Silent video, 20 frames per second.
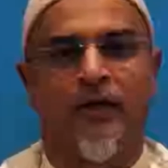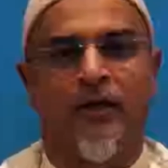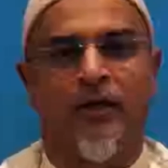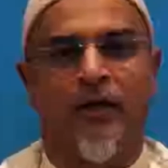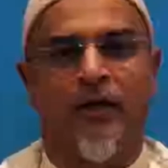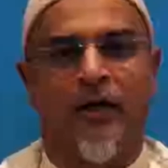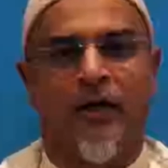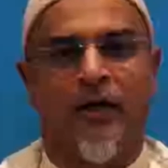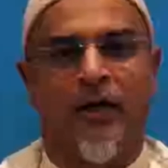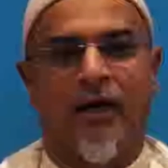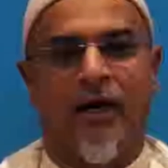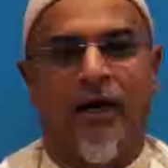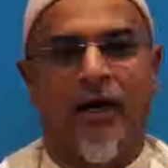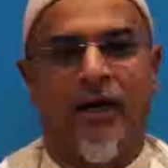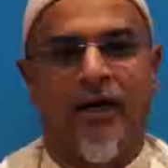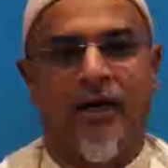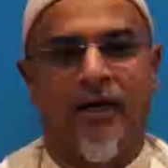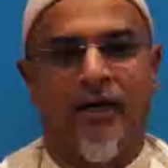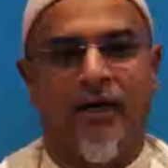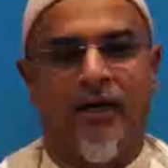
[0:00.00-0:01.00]

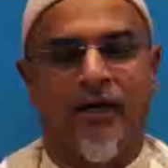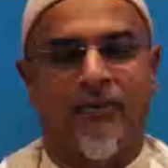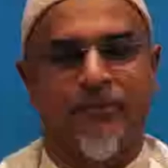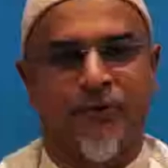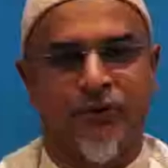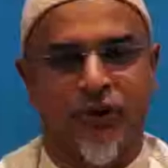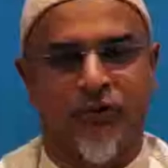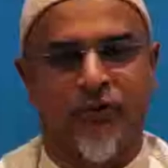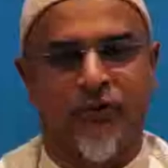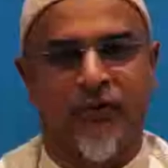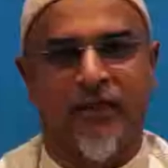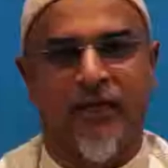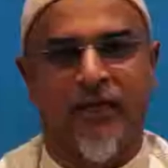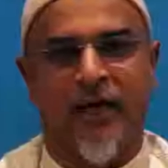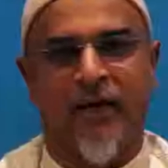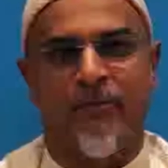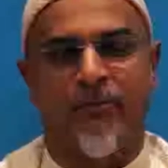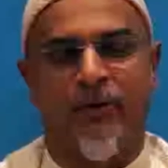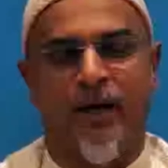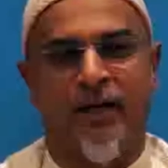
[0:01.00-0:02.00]
I am sorry that I
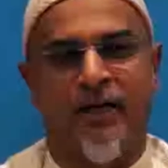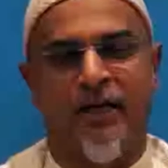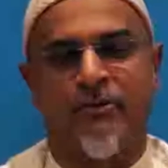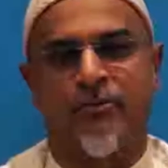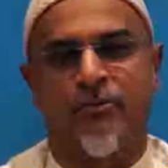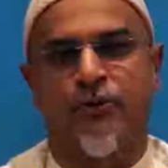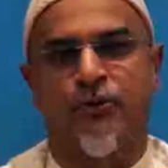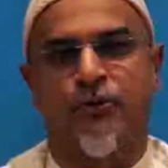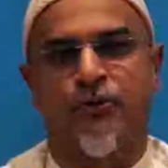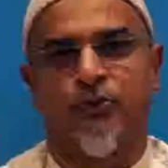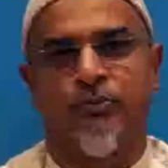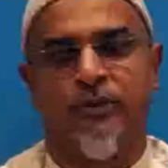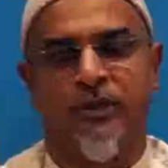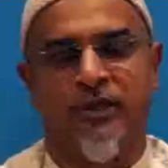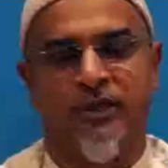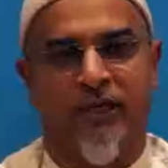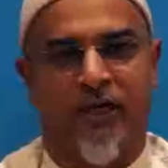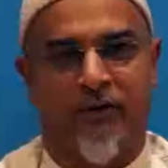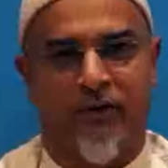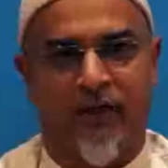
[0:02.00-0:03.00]
am unable to be
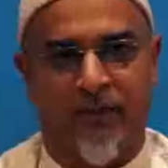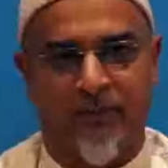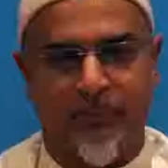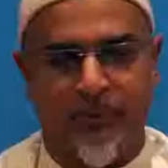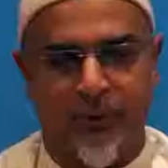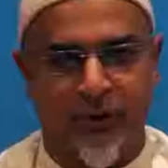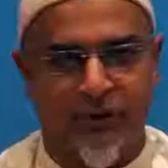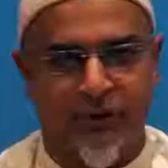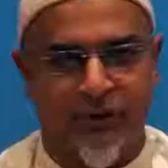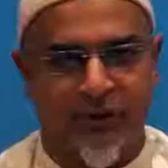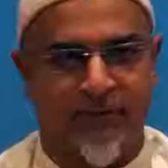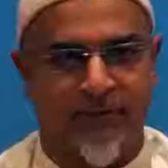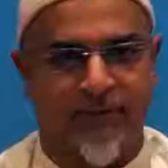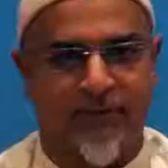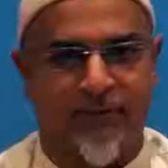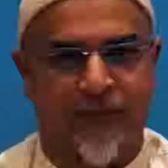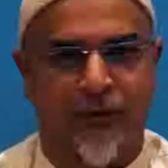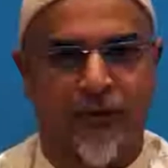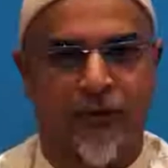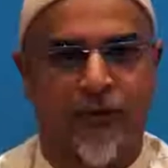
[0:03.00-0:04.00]
there in person
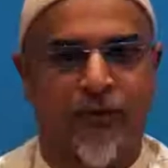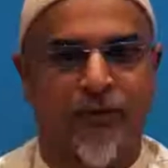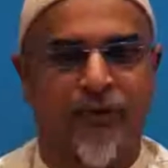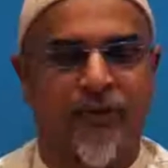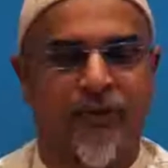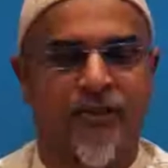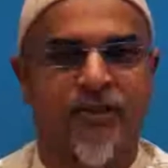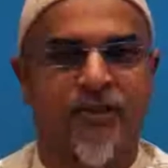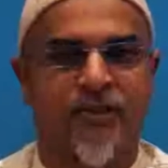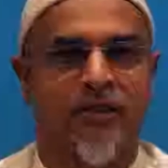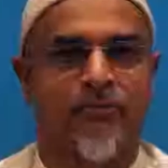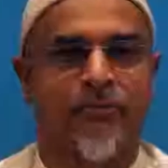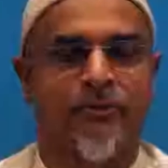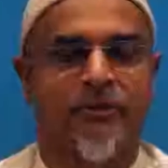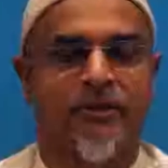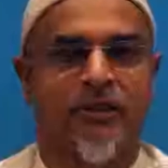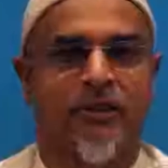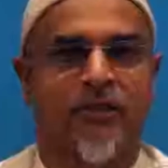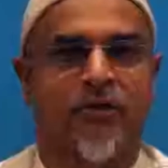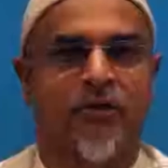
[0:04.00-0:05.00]
for this
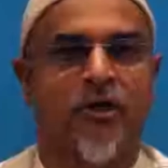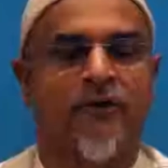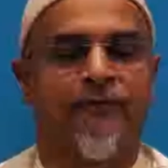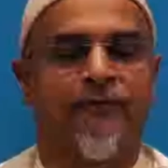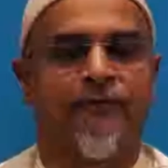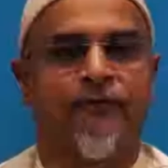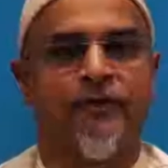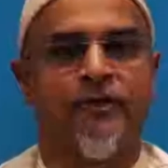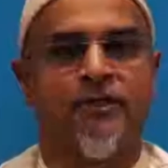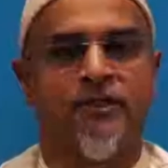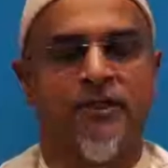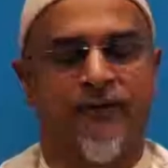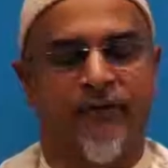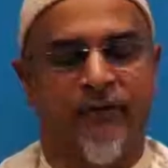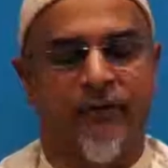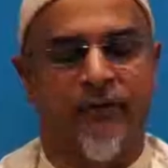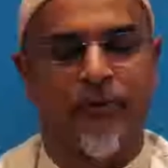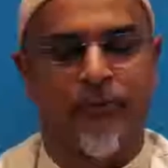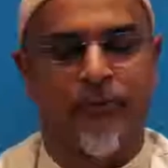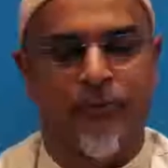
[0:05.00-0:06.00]
particular conference, a
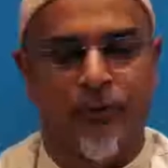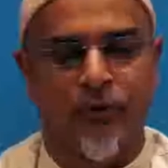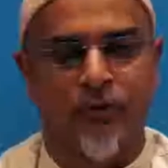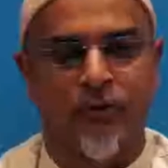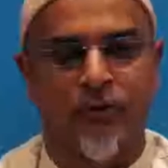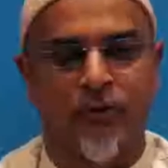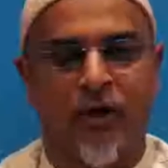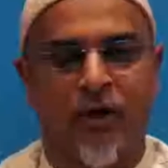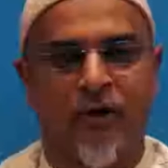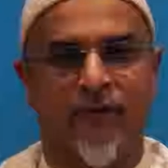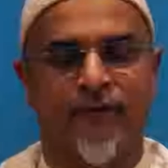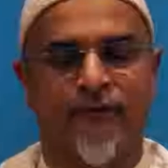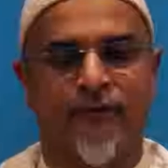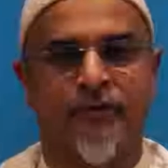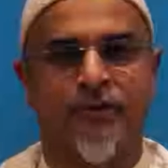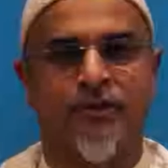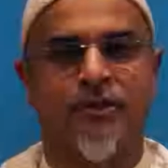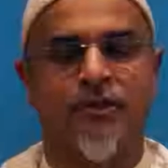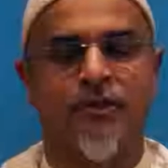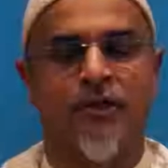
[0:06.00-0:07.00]
very important
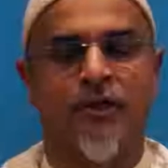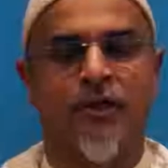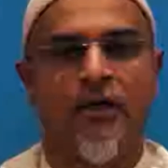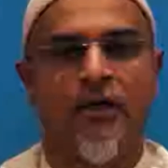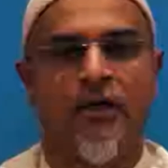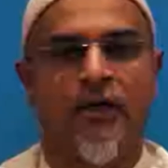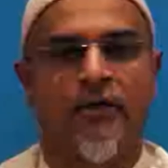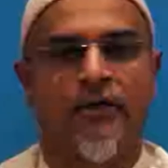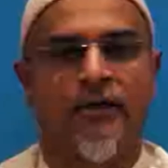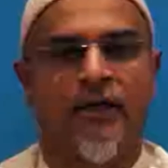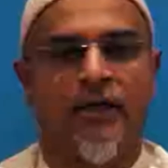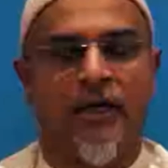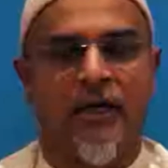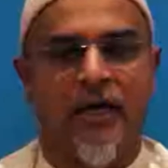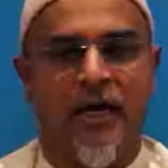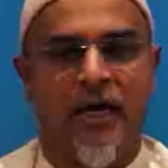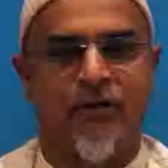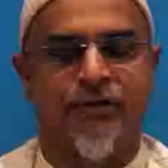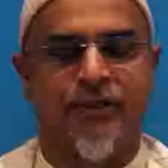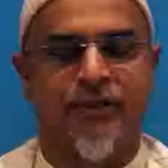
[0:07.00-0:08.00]
conference that
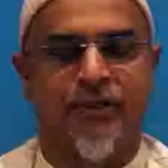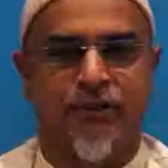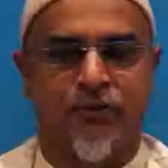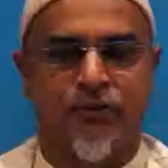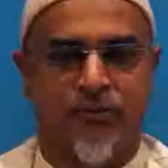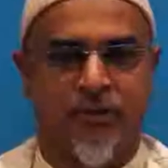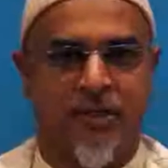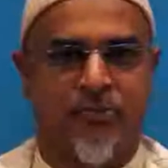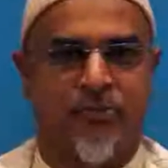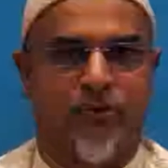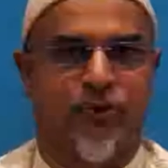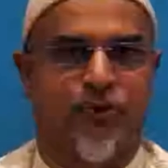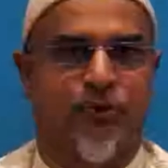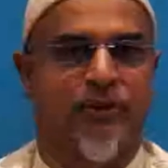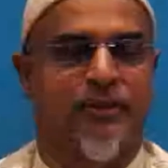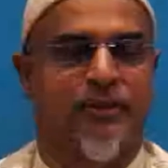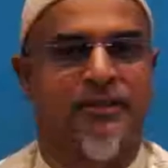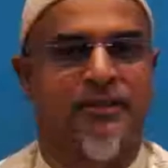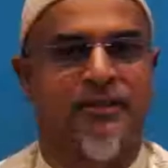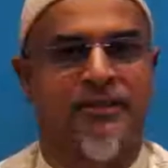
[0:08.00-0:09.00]
allows us to be able to
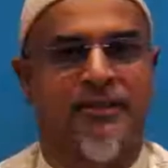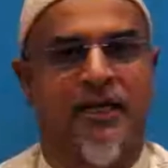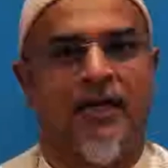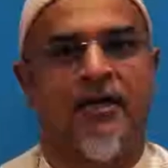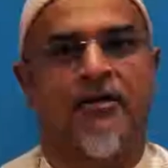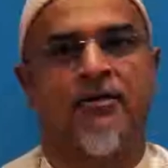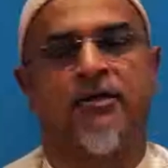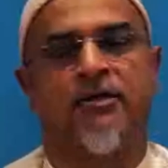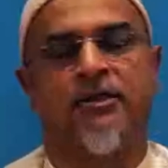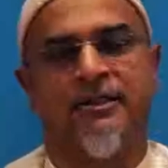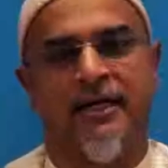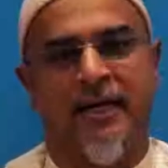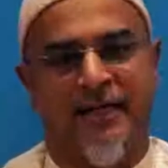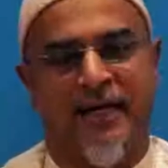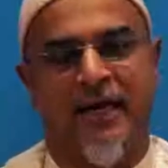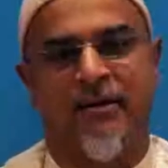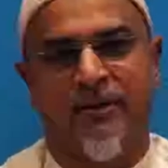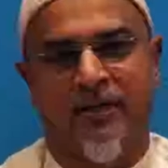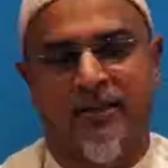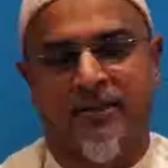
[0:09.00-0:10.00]
understand the
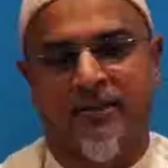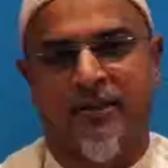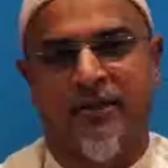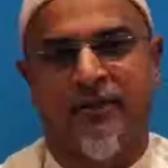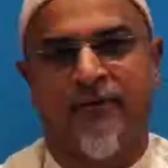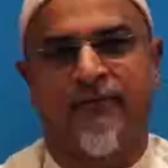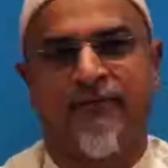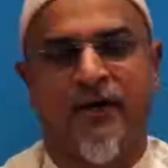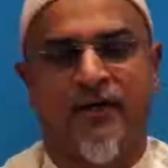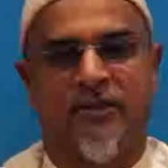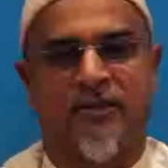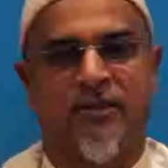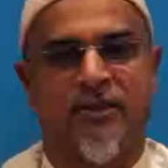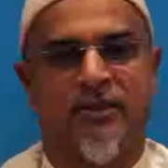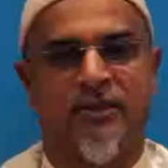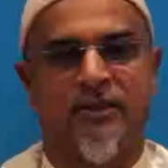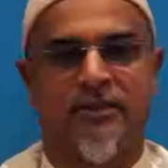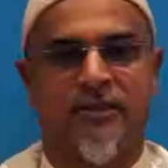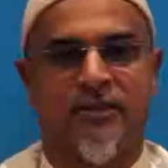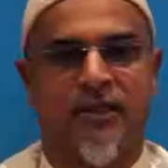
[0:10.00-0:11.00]
dynamics that in fact
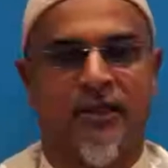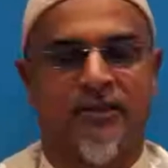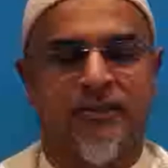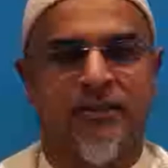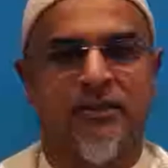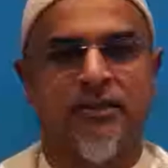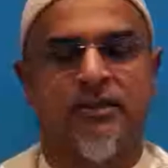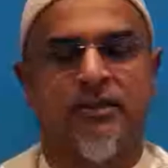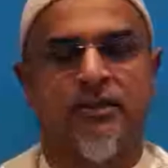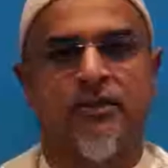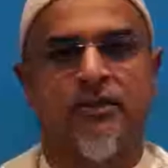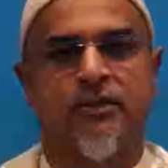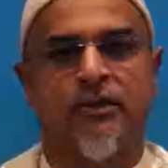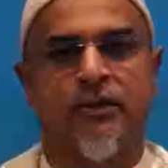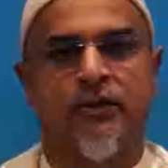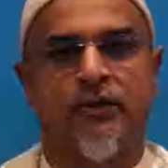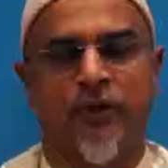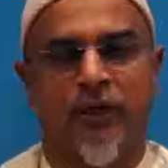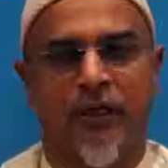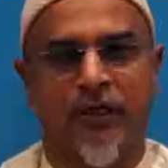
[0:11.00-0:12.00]
is existent
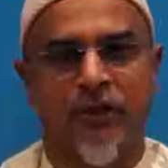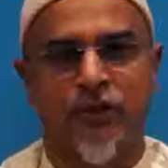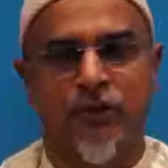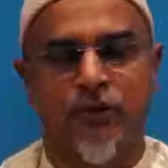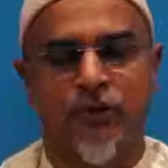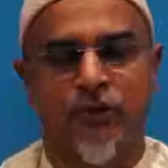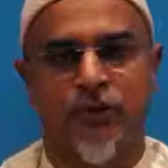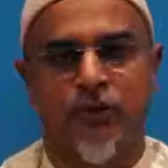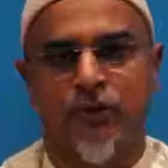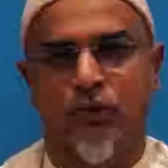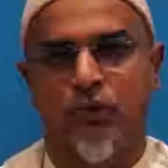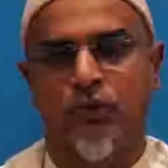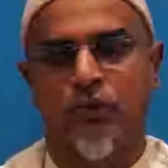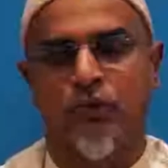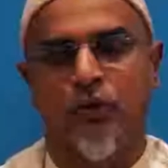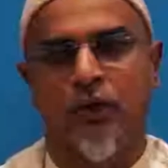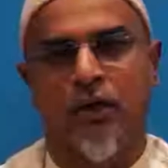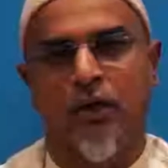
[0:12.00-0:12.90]
in relation to